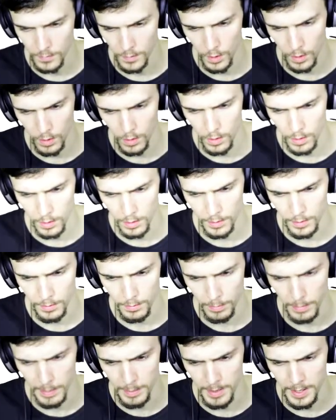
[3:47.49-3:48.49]
Or
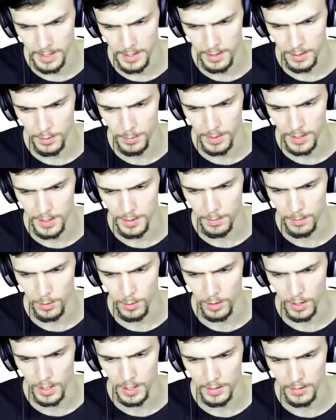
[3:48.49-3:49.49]
maybe it should be
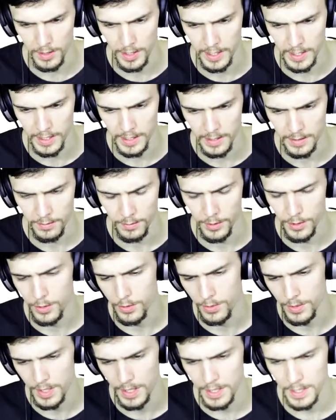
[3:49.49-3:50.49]
smaller, right? For
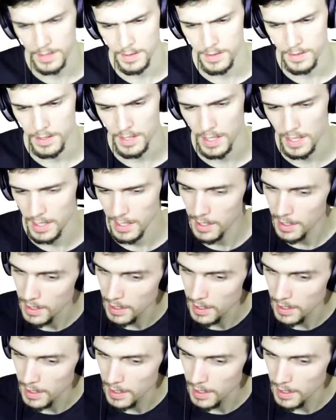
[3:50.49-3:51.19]
2 seconds? Yeah.